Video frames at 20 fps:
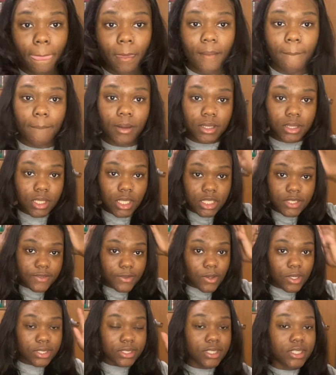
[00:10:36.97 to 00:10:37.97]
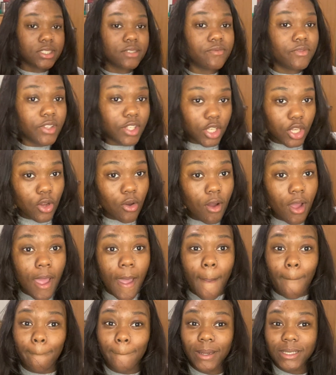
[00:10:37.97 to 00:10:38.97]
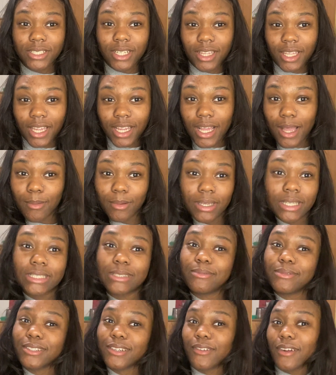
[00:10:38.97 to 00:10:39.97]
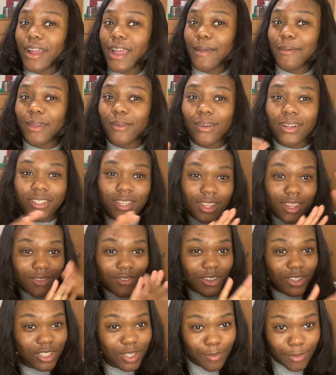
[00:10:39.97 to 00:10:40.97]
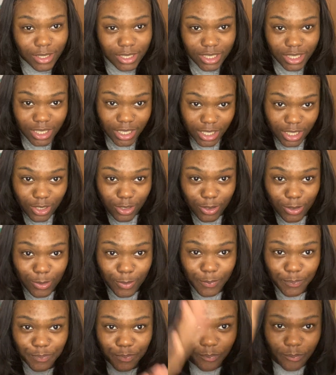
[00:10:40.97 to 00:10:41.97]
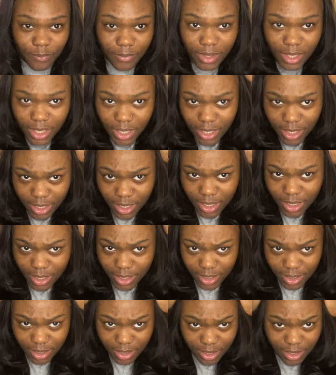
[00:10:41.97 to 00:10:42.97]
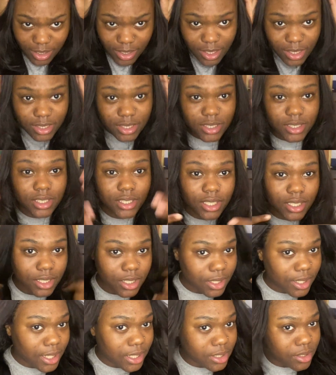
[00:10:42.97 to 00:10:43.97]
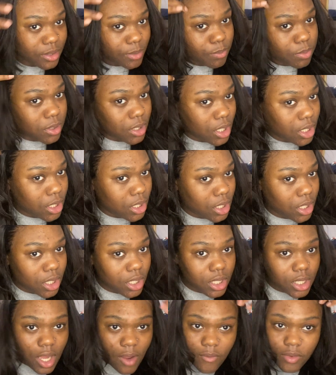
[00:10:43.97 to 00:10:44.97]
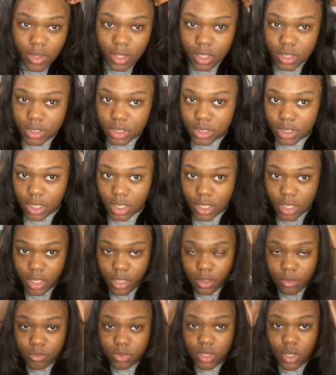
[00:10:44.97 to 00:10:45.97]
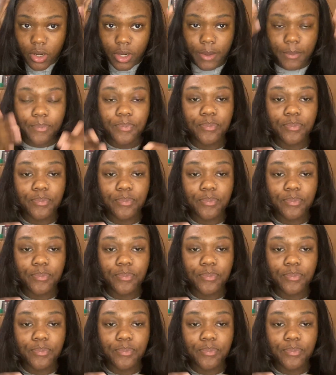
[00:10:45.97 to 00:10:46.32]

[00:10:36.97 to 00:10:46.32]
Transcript: But thanks for watching this video. Be sure to like, comment, and subscribe, and watch other videos on my channel. It's just eating, like the plucking, everything is just eating. I'm sorry.